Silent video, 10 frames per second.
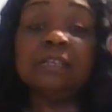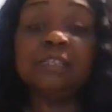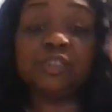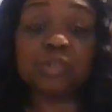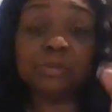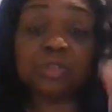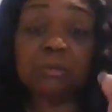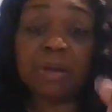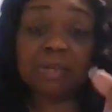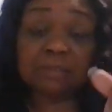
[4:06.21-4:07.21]

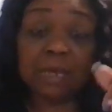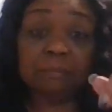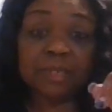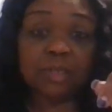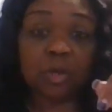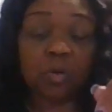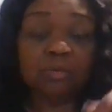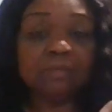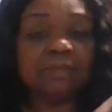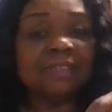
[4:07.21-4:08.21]
description box down
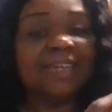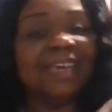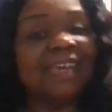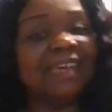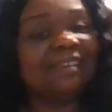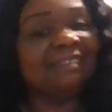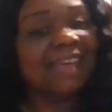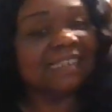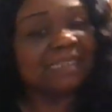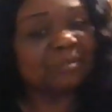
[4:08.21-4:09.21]
below and
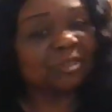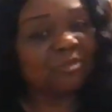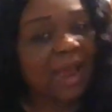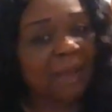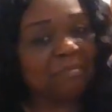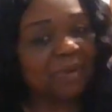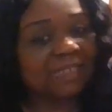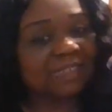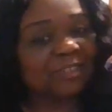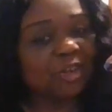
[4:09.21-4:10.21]
that subscribe
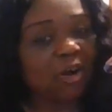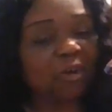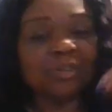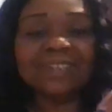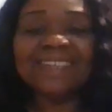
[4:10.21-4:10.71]
button, y'all